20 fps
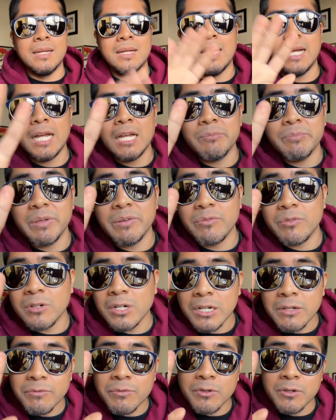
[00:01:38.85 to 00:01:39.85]
And before
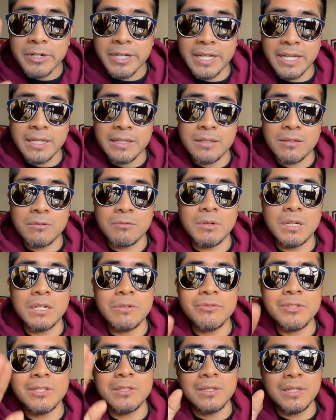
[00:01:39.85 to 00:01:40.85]
I forget, one
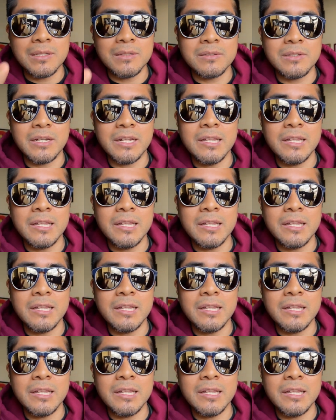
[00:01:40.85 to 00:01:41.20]
of the things that